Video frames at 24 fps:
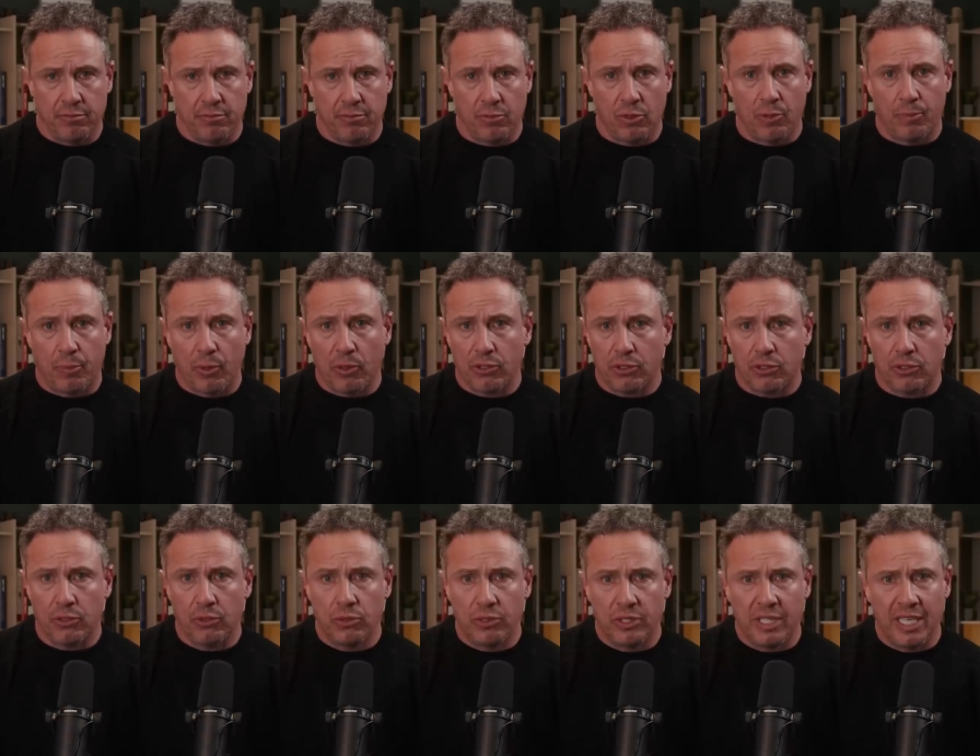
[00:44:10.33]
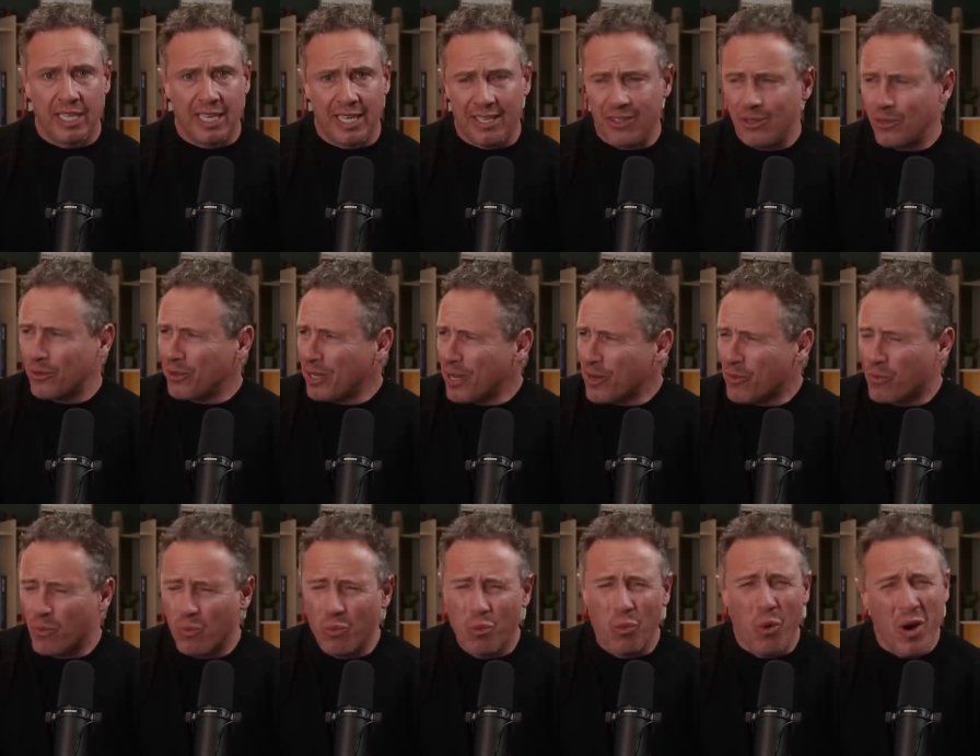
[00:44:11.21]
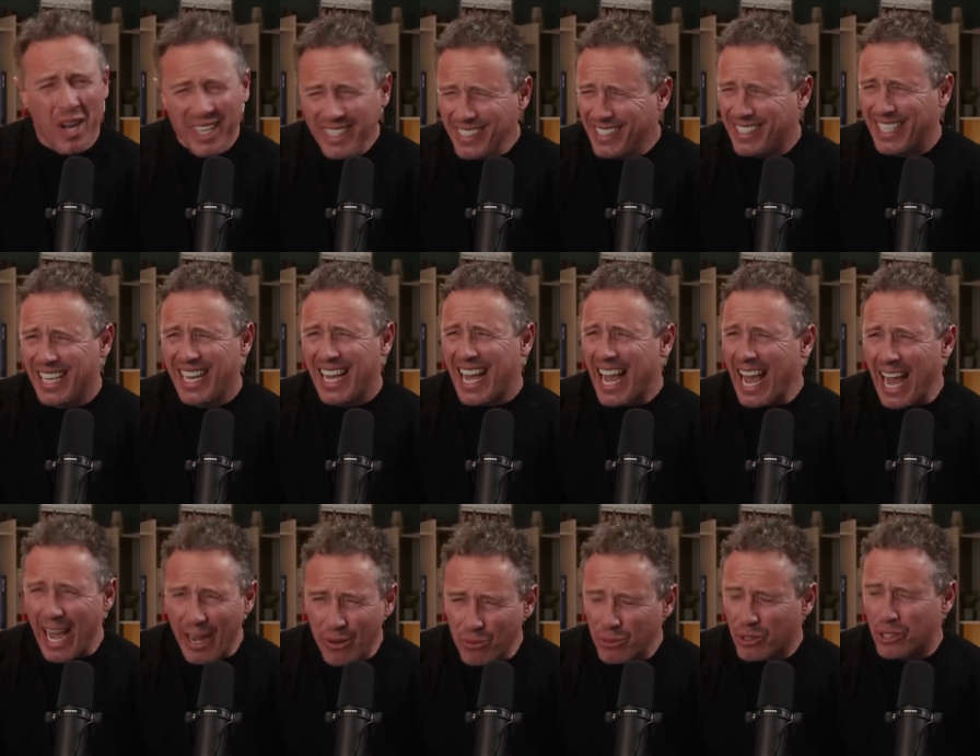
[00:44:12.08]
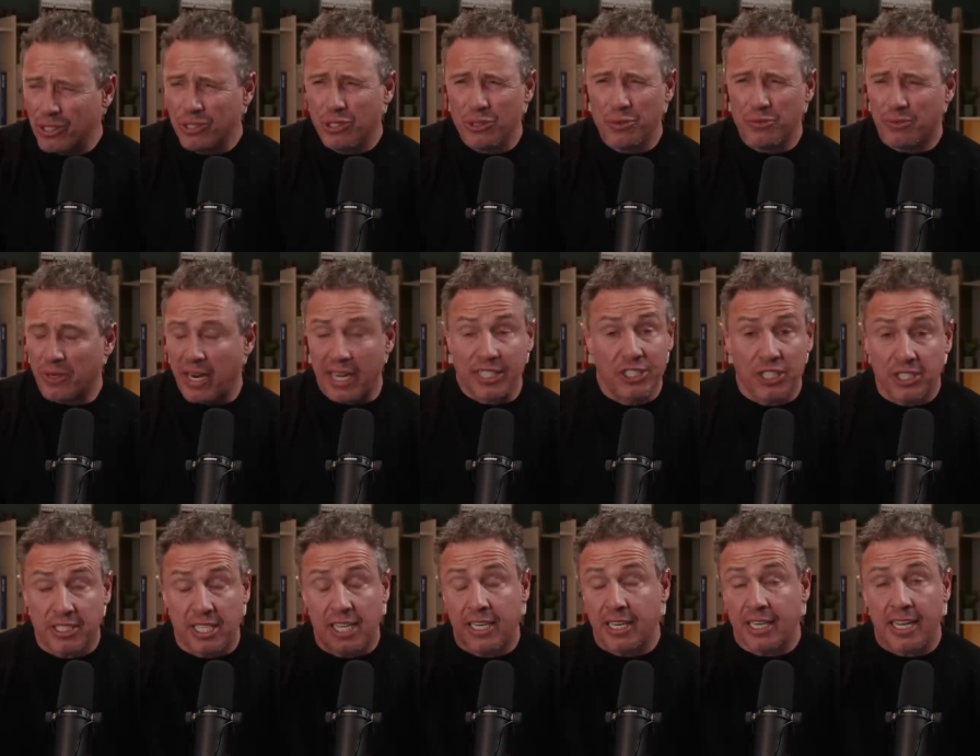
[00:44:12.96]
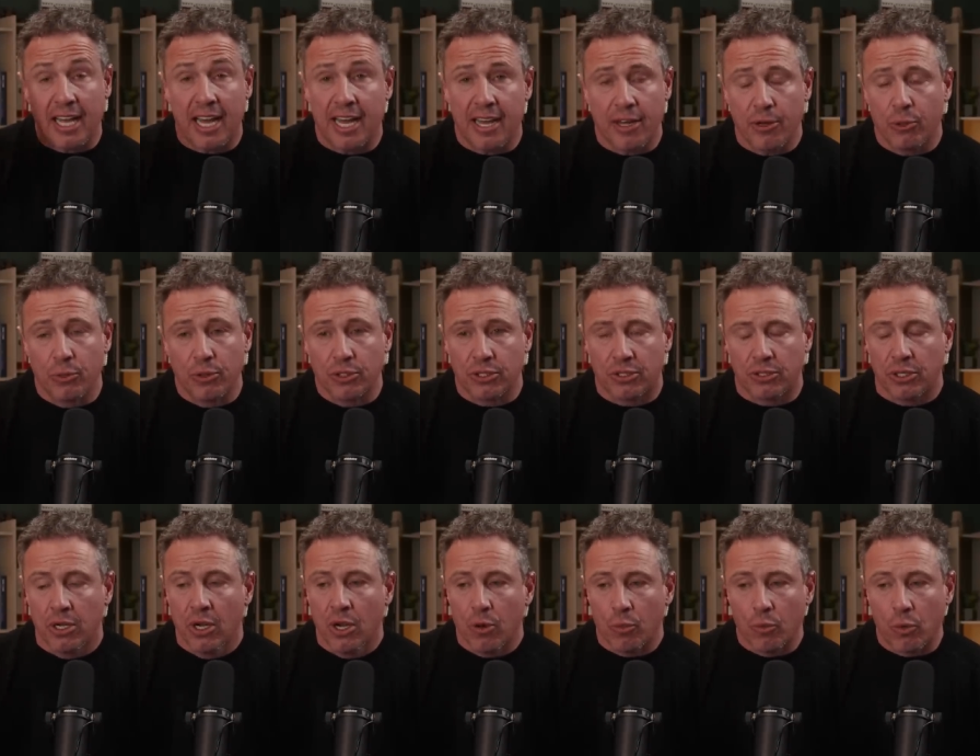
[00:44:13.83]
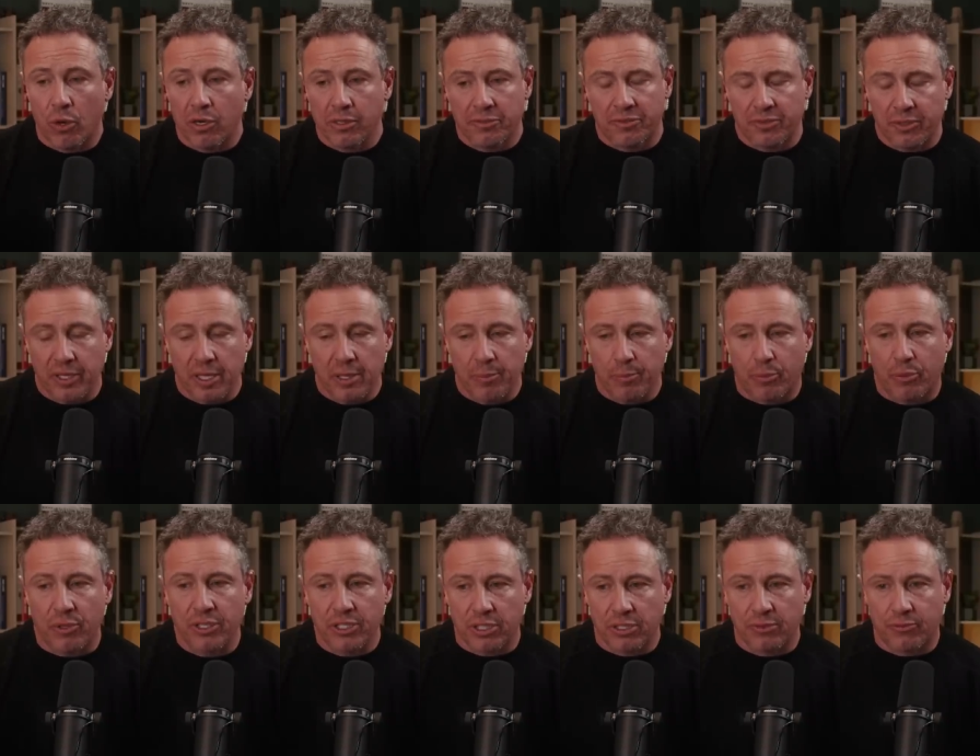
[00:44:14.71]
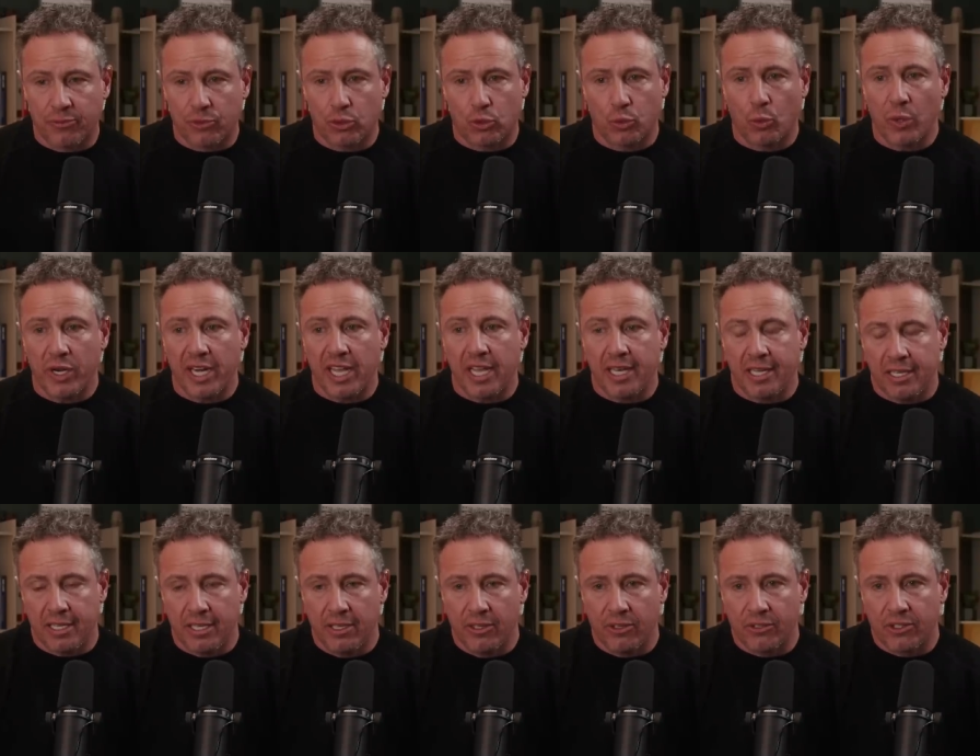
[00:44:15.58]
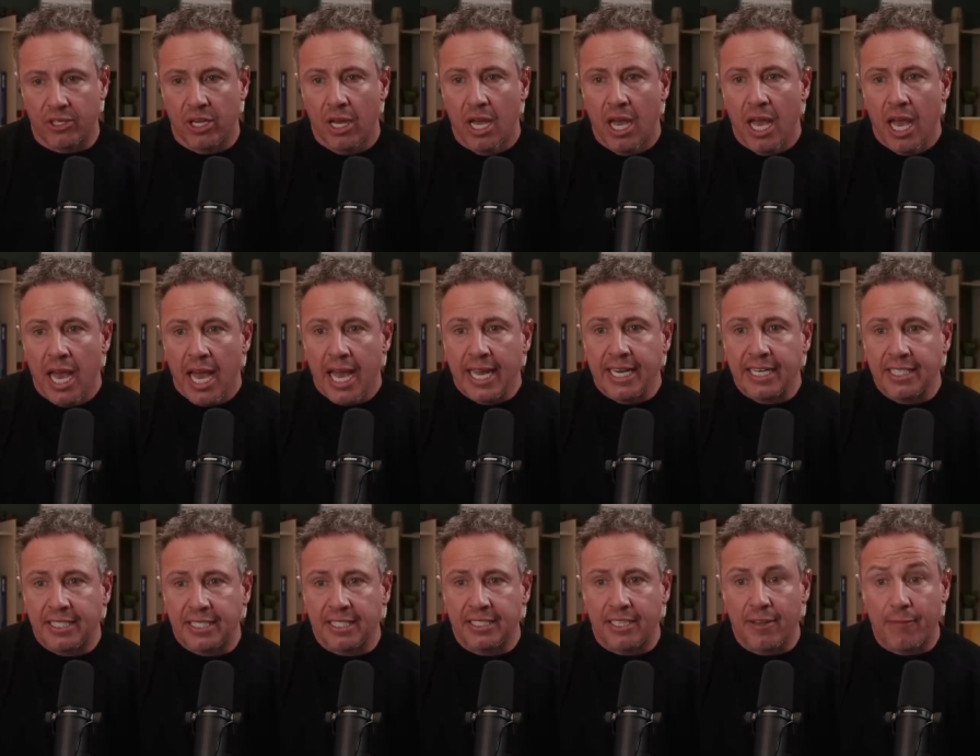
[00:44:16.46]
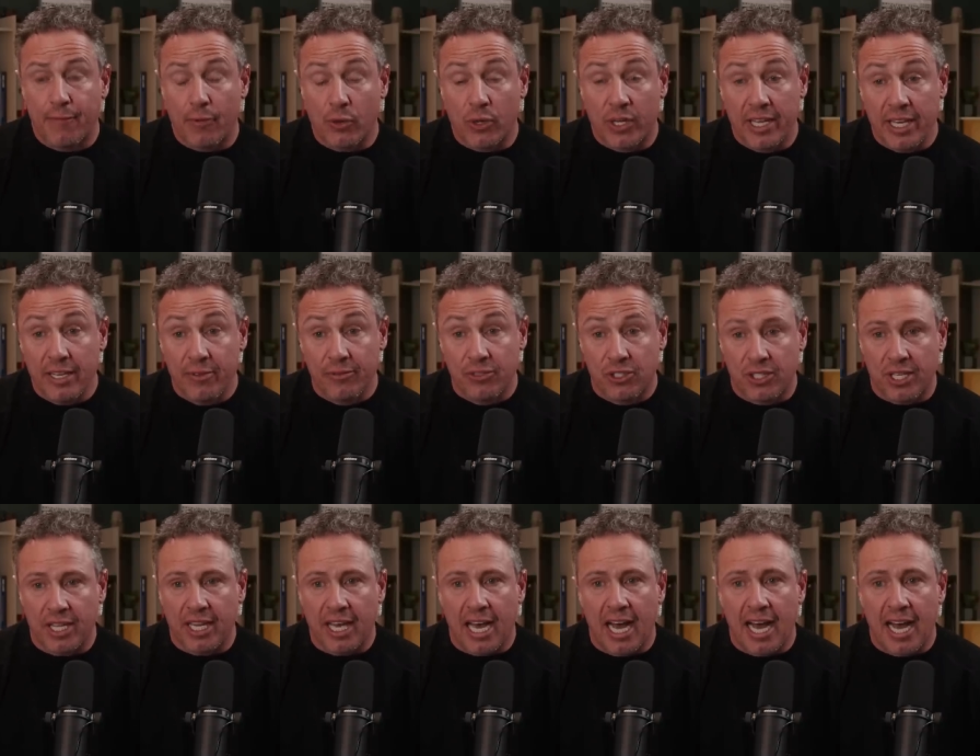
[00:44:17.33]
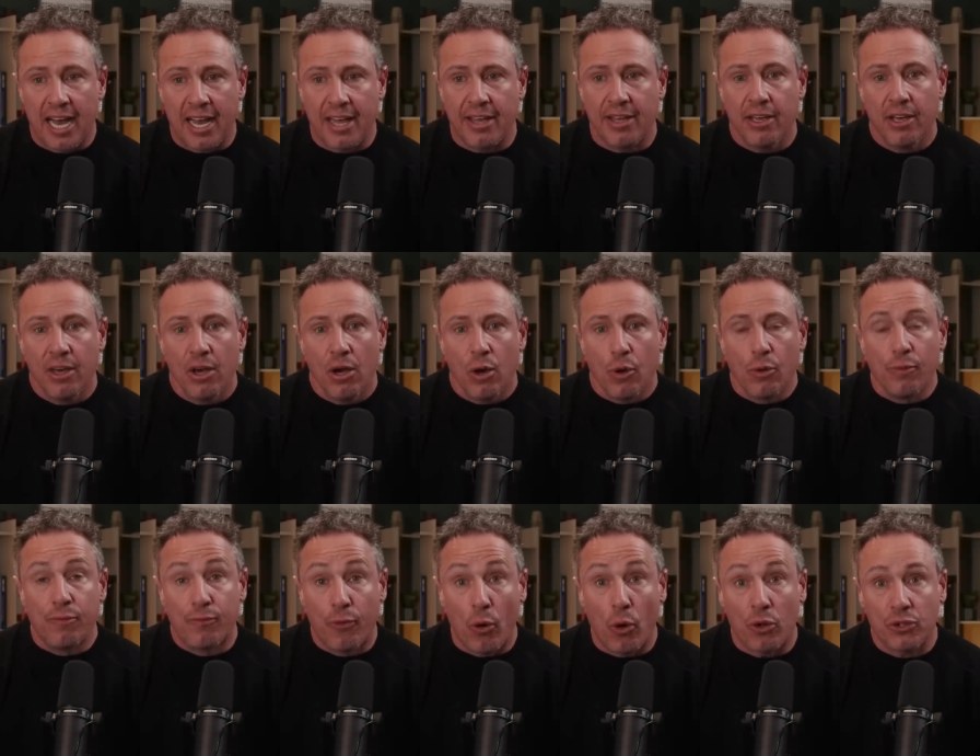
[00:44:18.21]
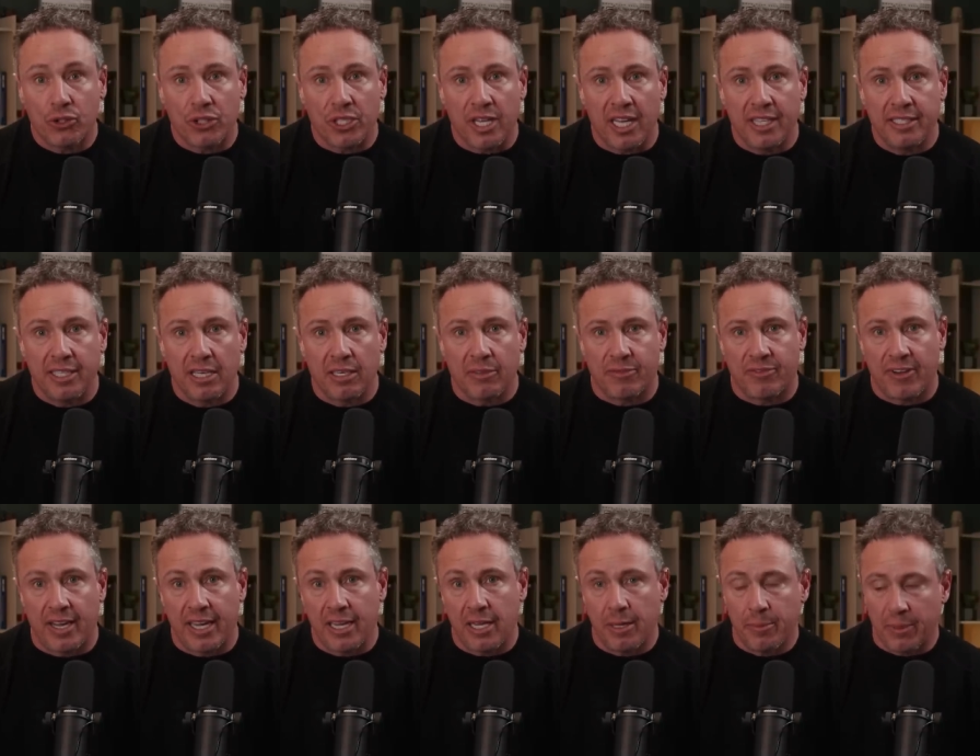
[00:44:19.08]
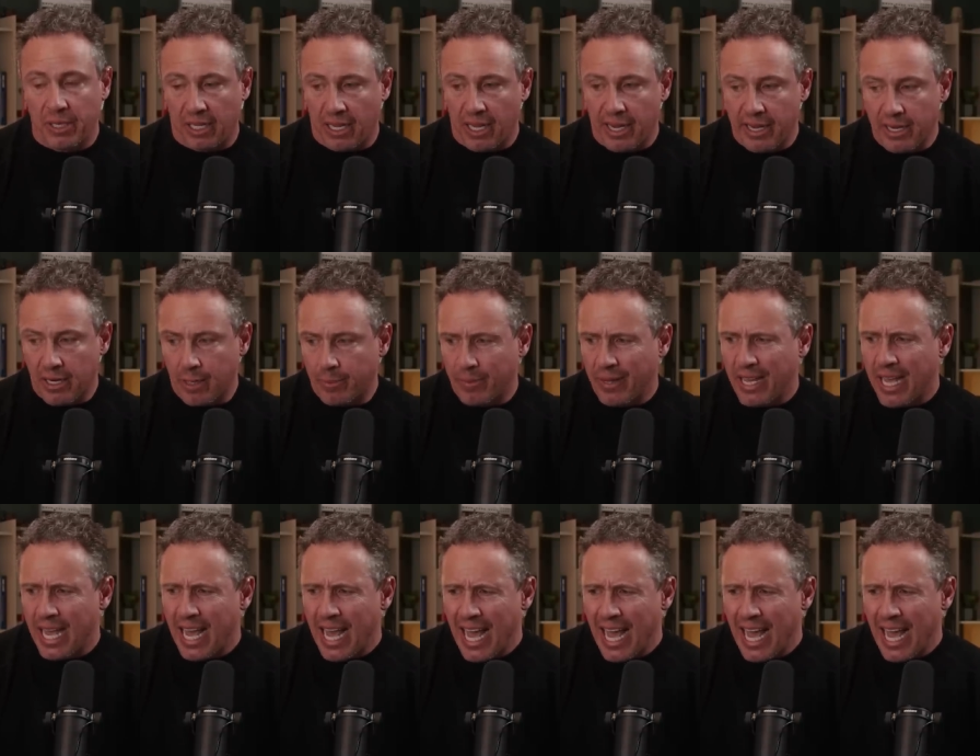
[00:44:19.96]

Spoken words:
the person who did it. And you're like, what? How could you? I just had a guy who was wrongfully imprisoned for 28 years. And he says he forgives the guy who falsely identified him in a lineup.